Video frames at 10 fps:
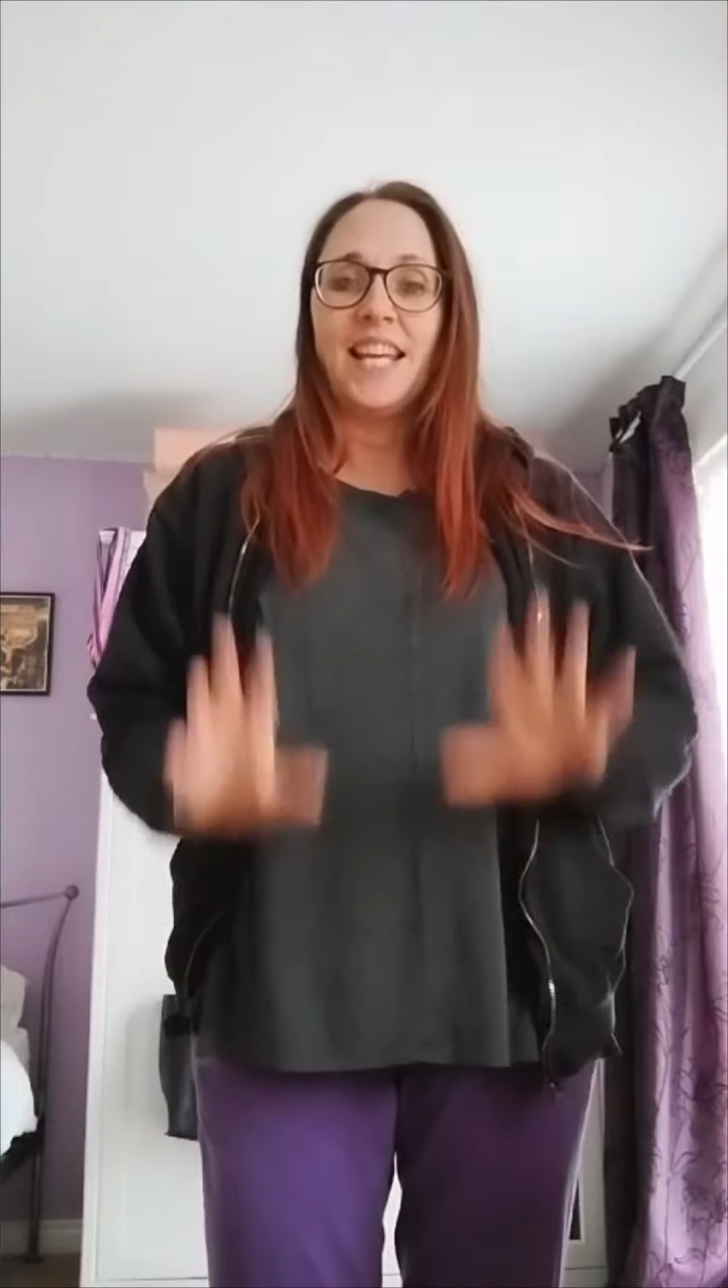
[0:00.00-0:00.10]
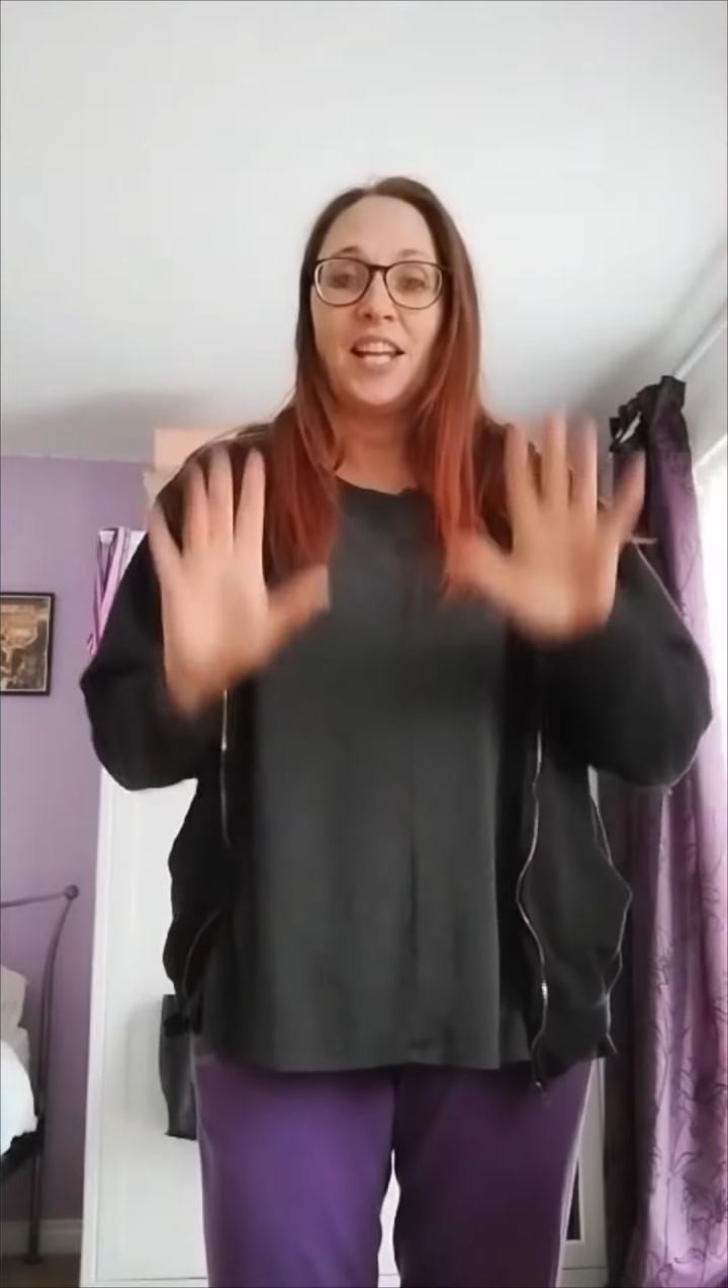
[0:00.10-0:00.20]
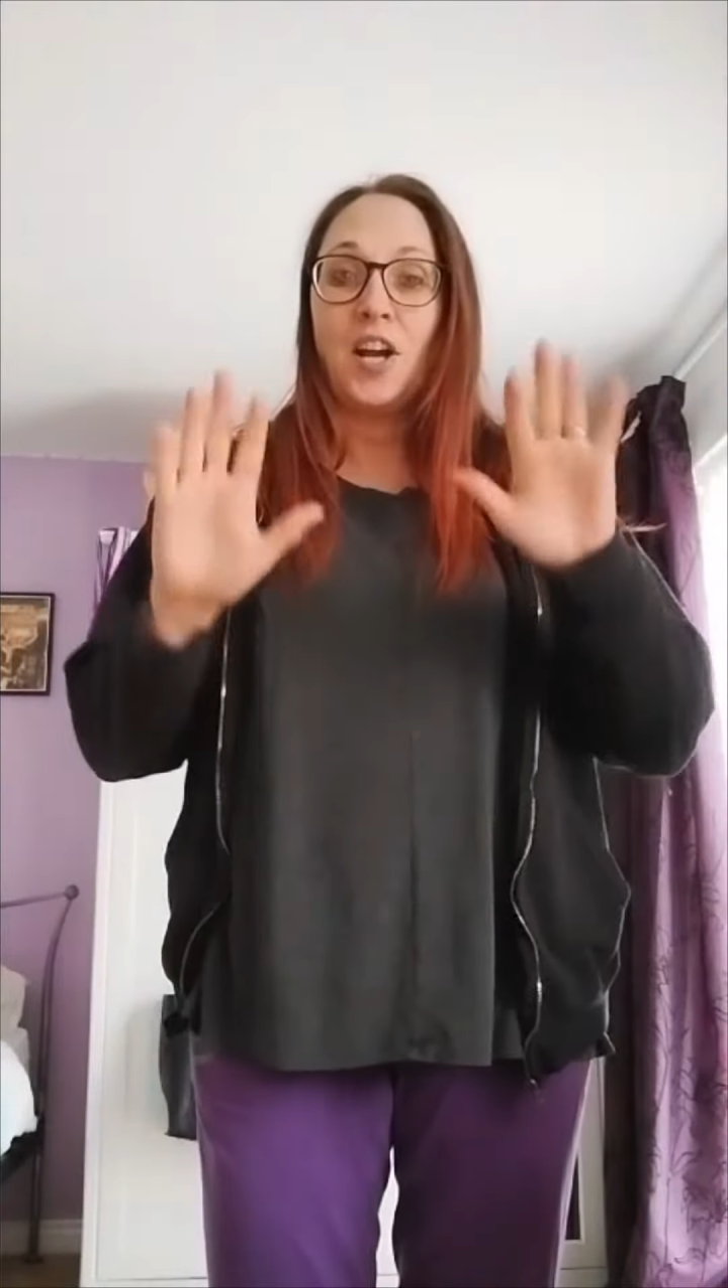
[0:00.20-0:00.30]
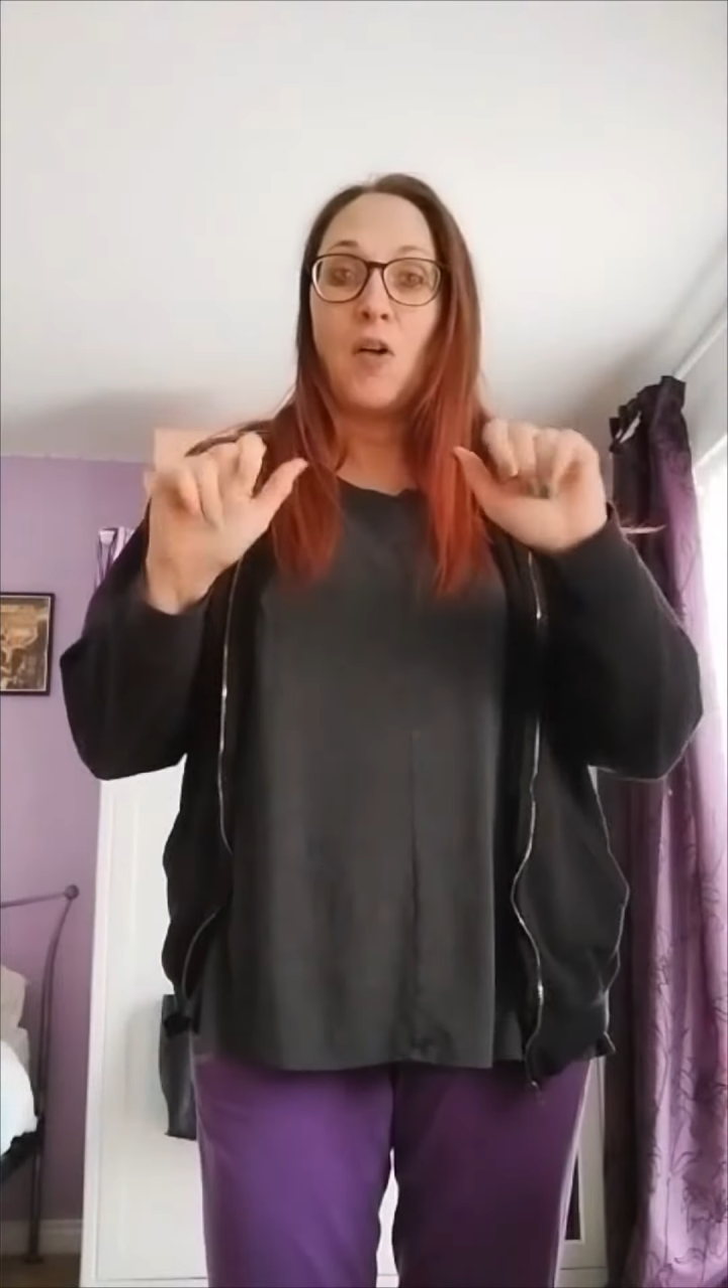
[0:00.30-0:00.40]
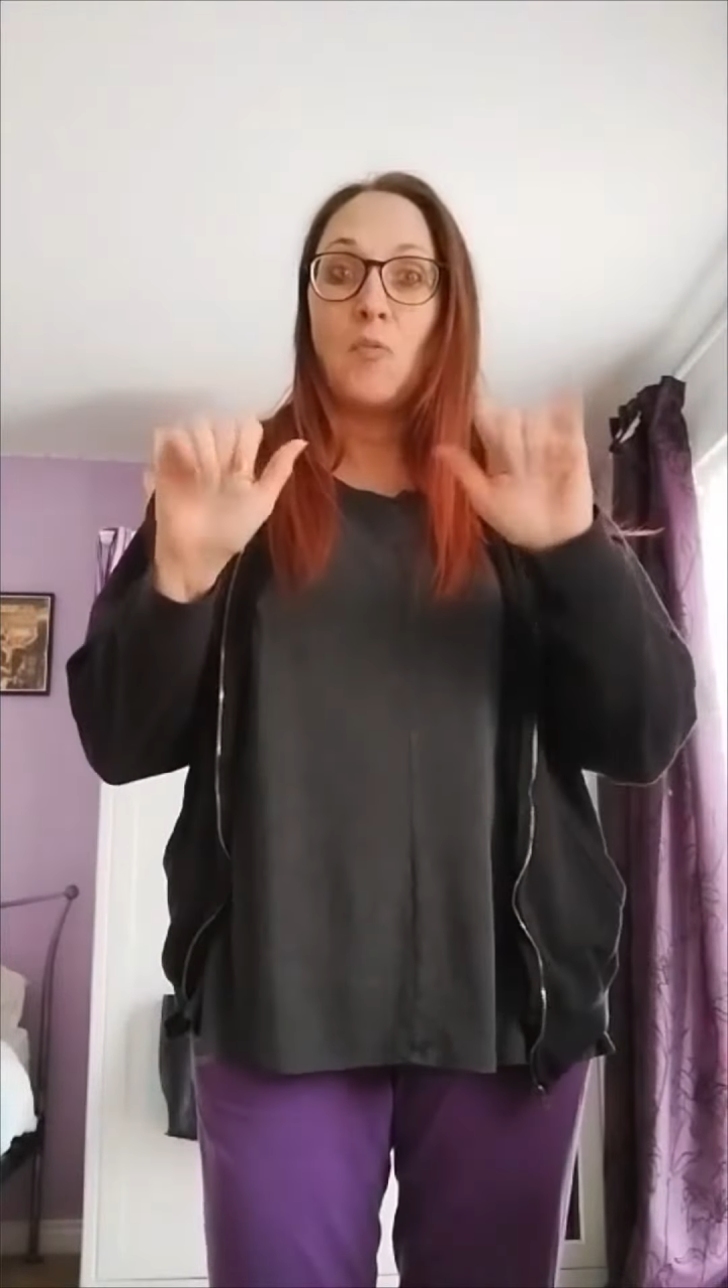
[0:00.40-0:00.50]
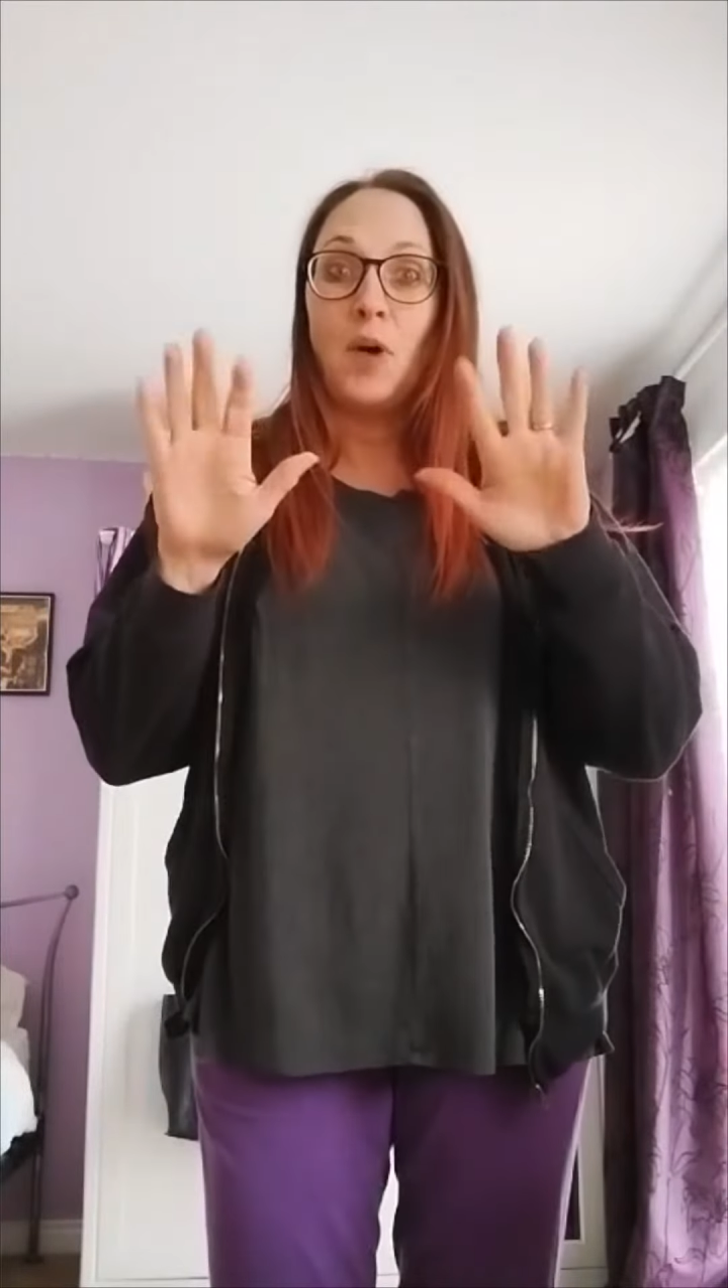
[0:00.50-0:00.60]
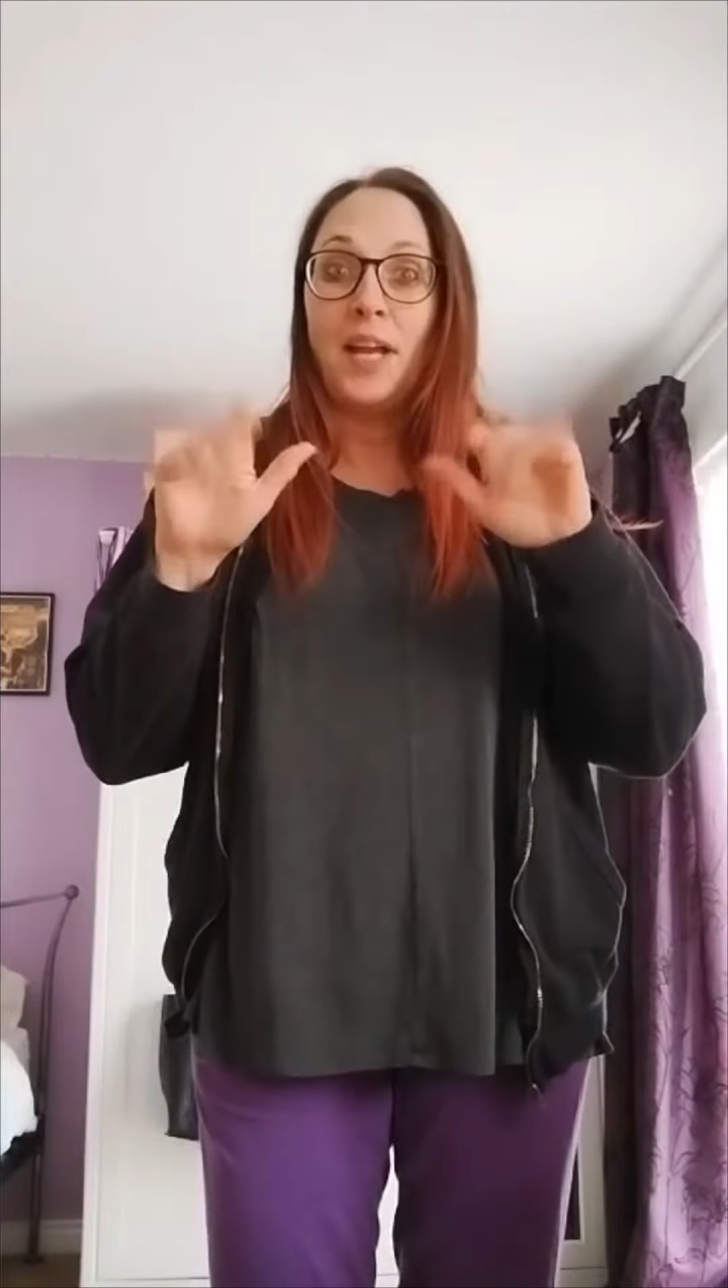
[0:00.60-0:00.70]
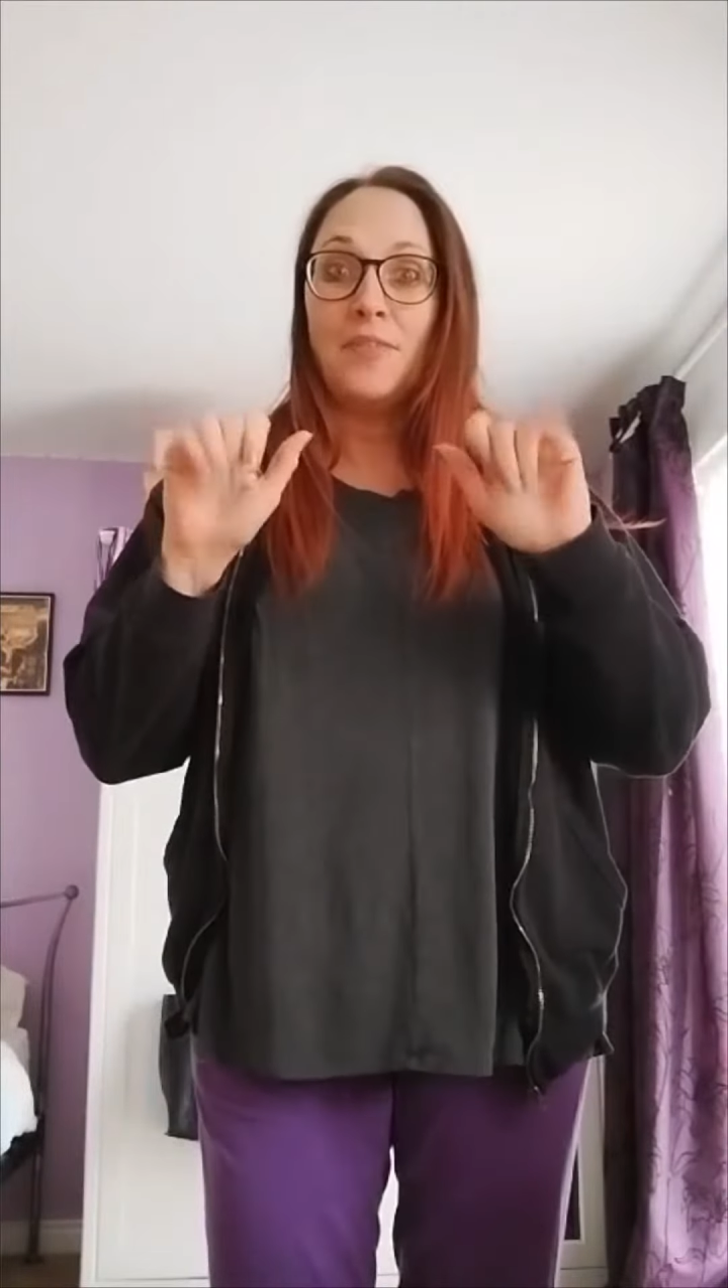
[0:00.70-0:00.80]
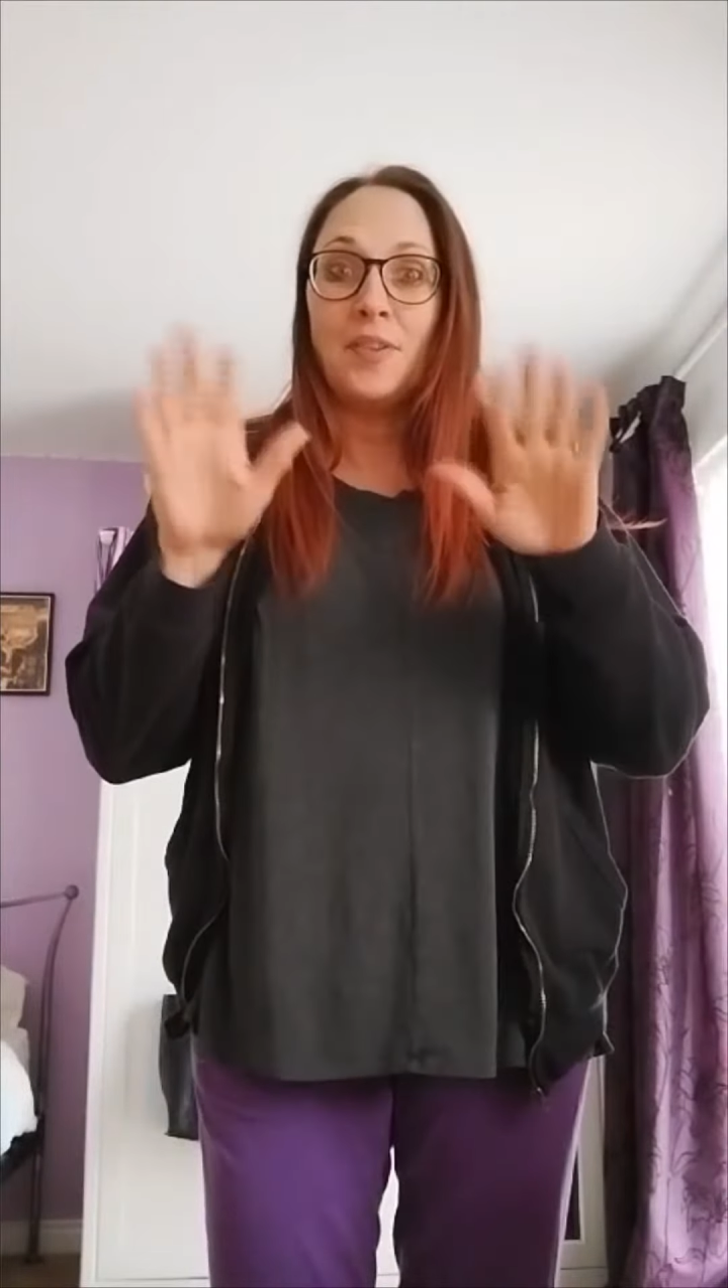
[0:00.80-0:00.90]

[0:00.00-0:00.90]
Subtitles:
and I can't wait